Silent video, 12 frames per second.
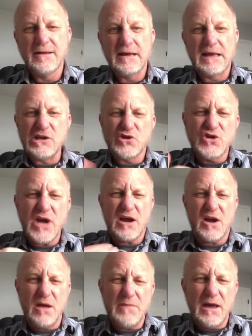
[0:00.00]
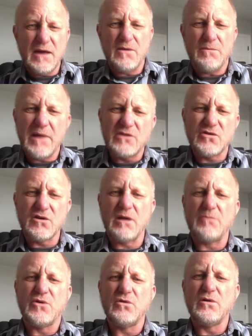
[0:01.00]
Can you check on me to make sure
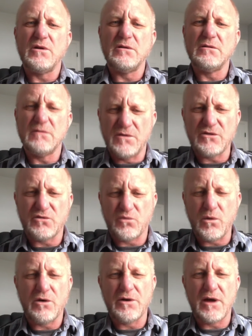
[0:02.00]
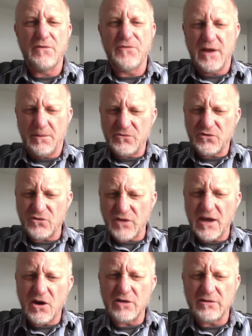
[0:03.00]
I'm doing this well enough, that I'm
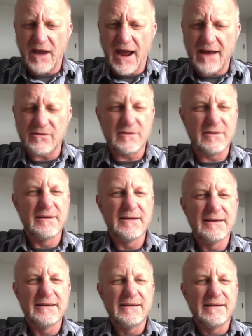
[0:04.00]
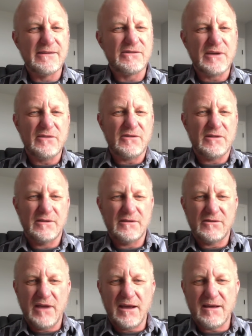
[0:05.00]
staying on task? It's easy
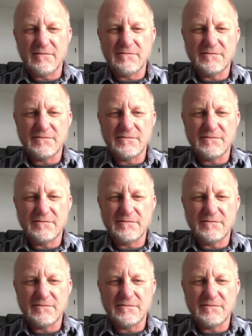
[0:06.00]
to take